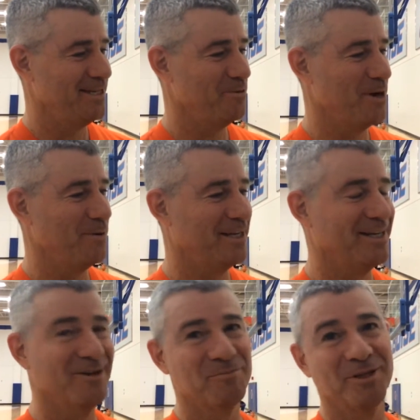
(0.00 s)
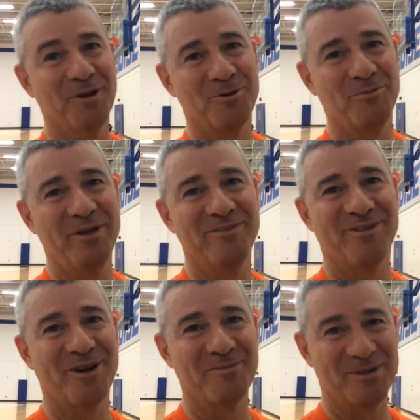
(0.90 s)
Any way we can help the local beet
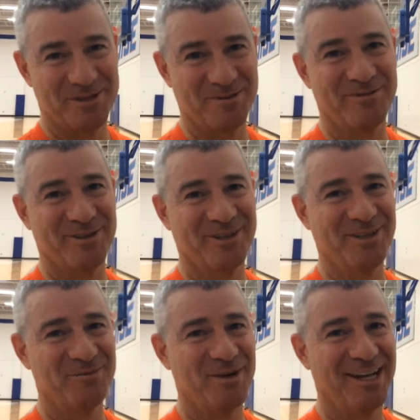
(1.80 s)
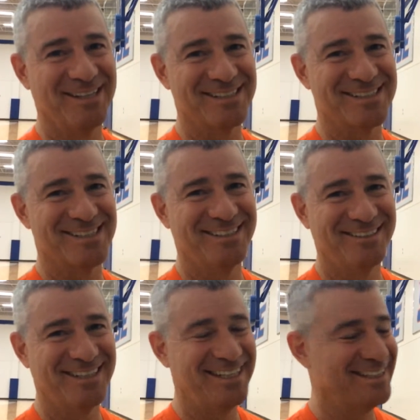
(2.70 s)
farmers, we feel good about it. So
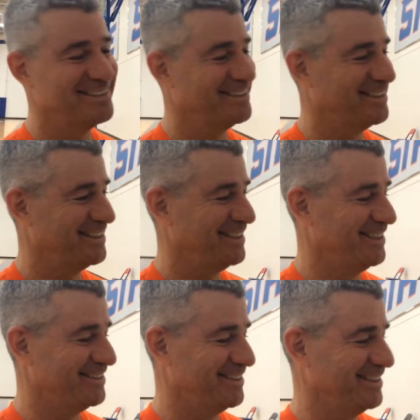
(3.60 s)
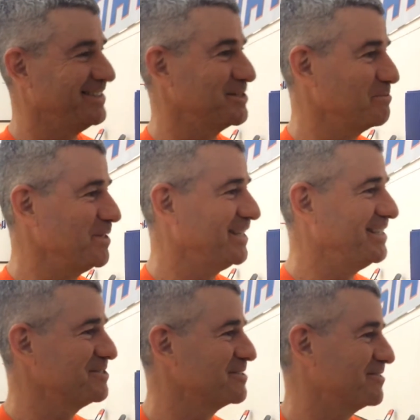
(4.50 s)
that's a big
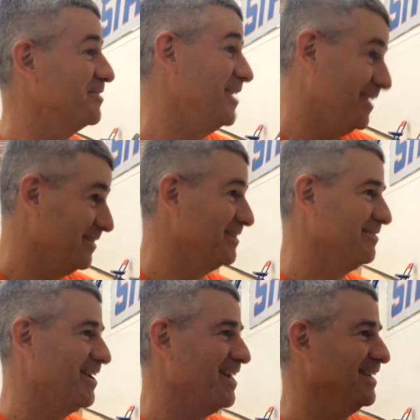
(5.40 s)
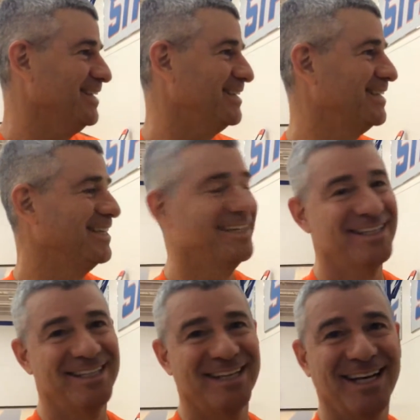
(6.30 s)
industry here in the valley.
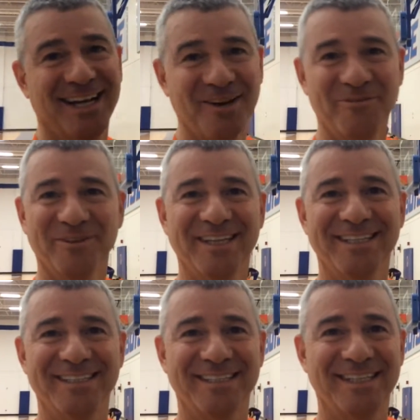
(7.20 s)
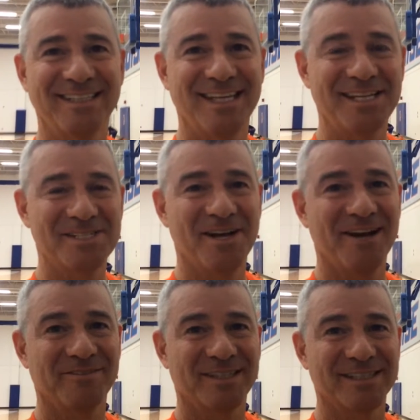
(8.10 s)
Hopefully it takes
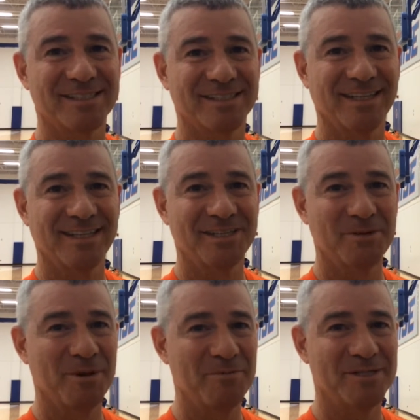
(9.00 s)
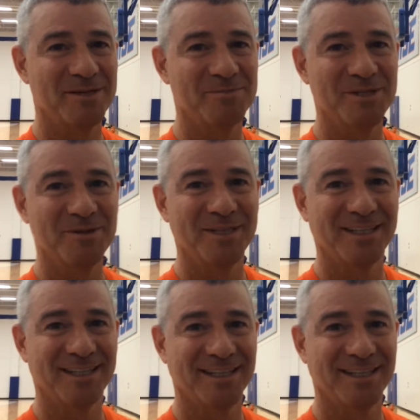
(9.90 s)
off because I think there might be something to it.